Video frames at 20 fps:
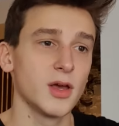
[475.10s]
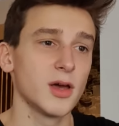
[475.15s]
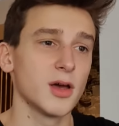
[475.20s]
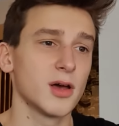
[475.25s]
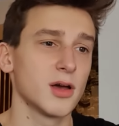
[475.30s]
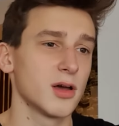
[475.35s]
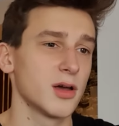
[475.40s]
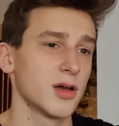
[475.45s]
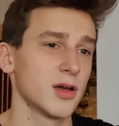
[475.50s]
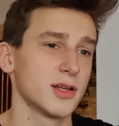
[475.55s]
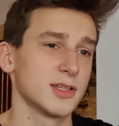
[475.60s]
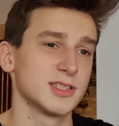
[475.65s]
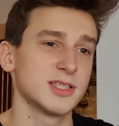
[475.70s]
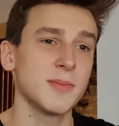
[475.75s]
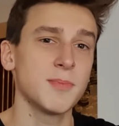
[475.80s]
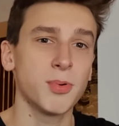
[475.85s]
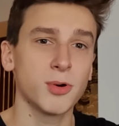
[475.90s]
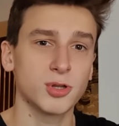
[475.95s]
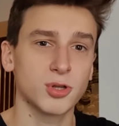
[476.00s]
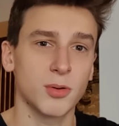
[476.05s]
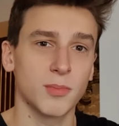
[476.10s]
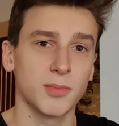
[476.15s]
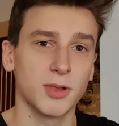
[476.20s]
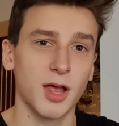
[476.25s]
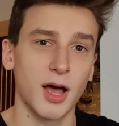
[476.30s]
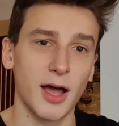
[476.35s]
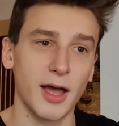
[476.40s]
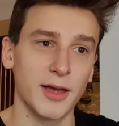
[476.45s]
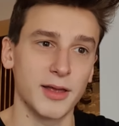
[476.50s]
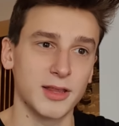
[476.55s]
The bottom
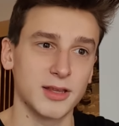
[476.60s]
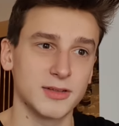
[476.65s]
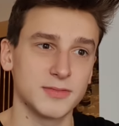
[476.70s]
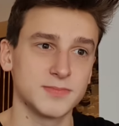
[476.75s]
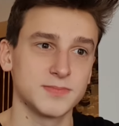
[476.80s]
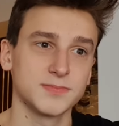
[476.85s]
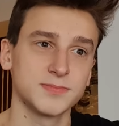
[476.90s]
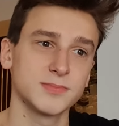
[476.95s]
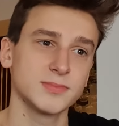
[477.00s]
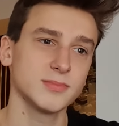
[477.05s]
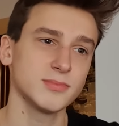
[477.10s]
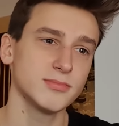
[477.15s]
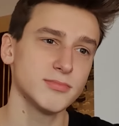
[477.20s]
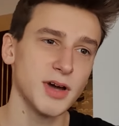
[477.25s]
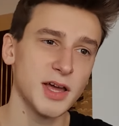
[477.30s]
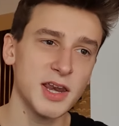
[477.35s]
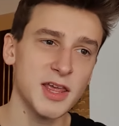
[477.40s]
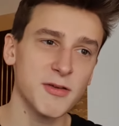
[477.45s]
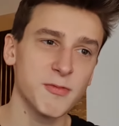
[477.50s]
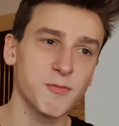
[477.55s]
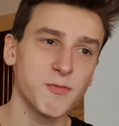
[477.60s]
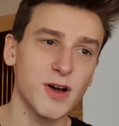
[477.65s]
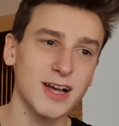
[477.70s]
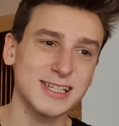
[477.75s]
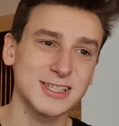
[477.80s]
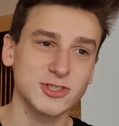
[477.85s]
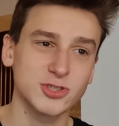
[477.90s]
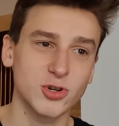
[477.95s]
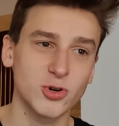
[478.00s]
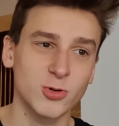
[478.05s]
line. Many
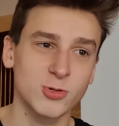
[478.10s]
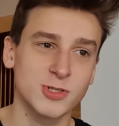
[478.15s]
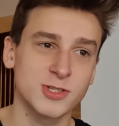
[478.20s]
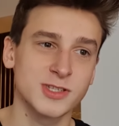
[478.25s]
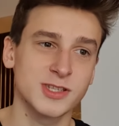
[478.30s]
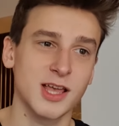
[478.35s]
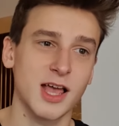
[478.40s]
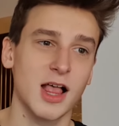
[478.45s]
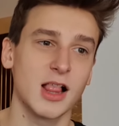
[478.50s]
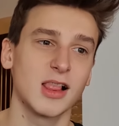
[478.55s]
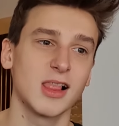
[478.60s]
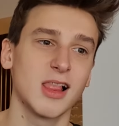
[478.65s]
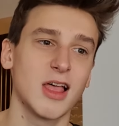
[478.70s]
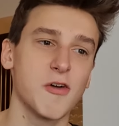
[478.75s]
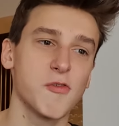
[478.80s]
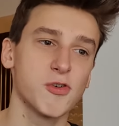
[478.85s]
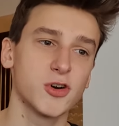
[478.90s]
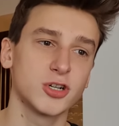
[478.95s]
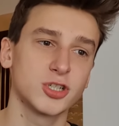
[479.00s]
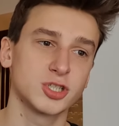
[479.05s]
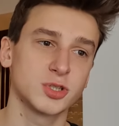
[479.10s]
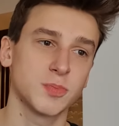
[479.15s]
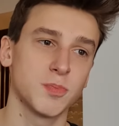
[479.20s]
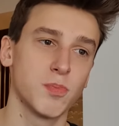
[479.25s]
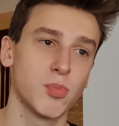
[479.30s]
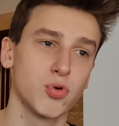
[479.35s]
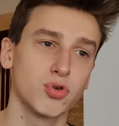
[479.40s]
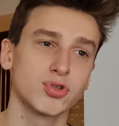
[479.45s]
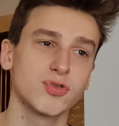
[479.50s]
investors leverage both